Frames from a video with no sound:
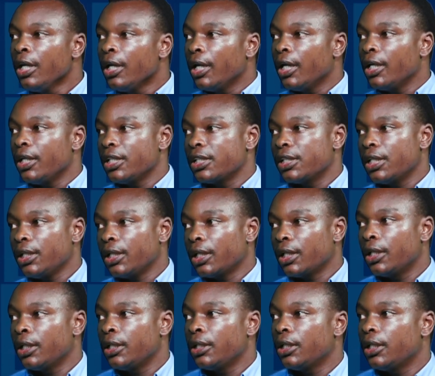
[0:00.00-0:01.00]
And the
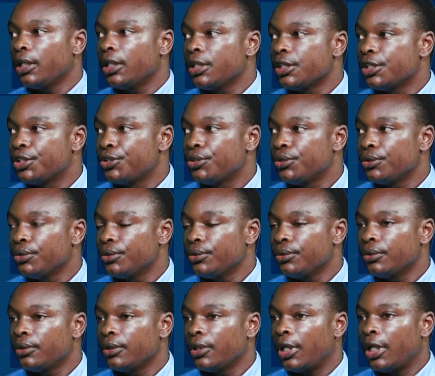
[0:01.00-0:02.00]
second is
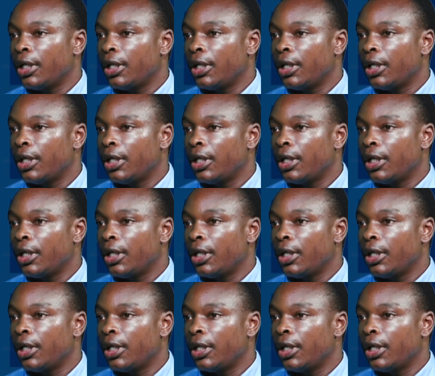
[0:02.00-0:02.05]
to